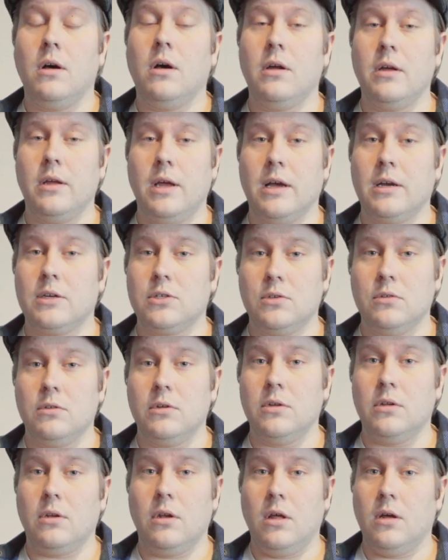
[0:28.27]
I
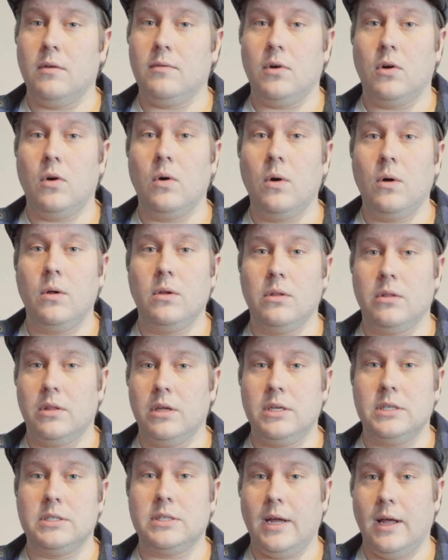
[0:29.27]
actually love all
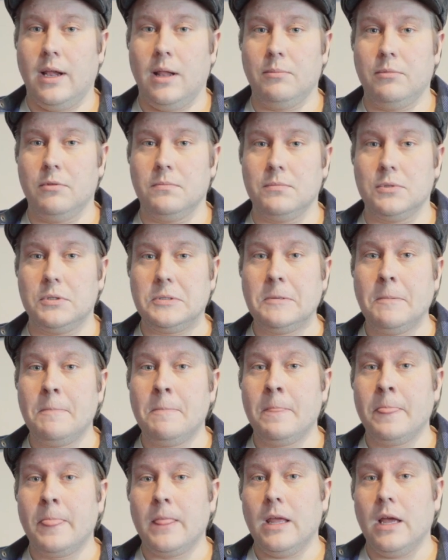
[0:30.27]
these albums,
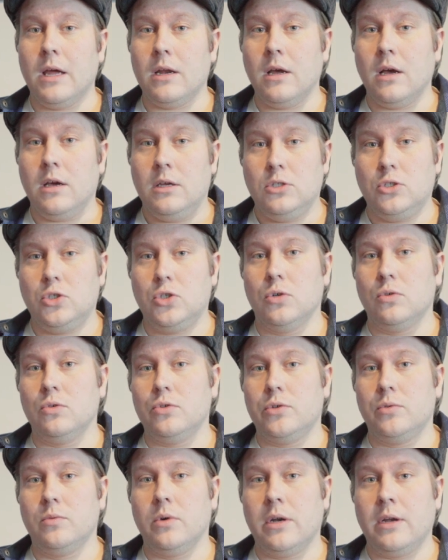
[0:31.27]
and I
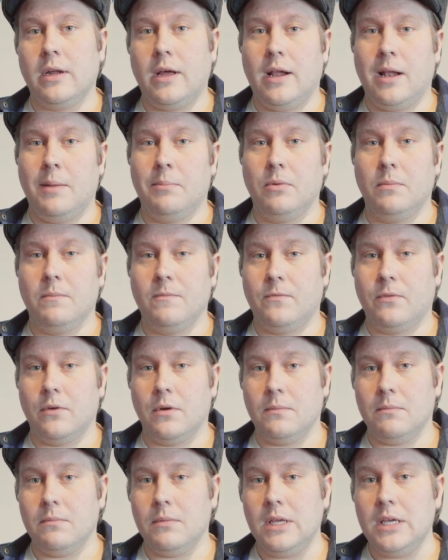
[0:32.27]
chose one album
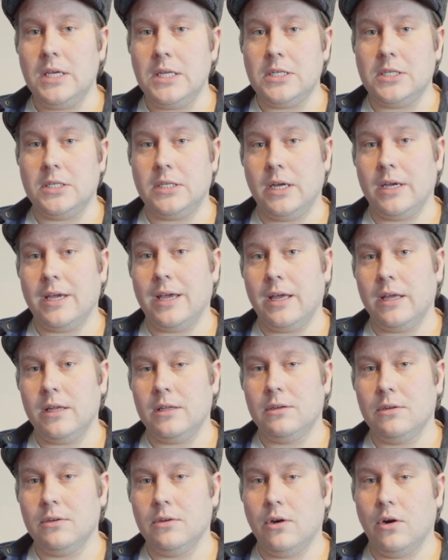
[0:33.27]
from each
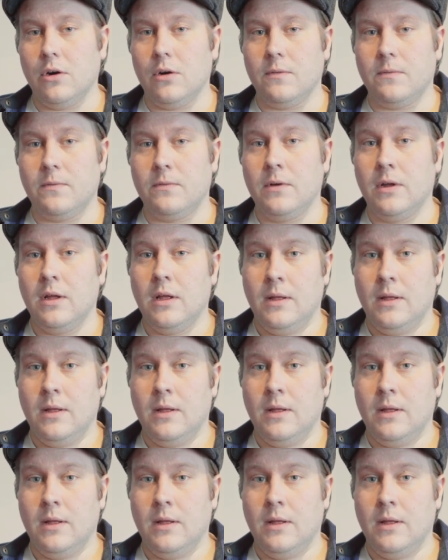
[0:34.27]
decade of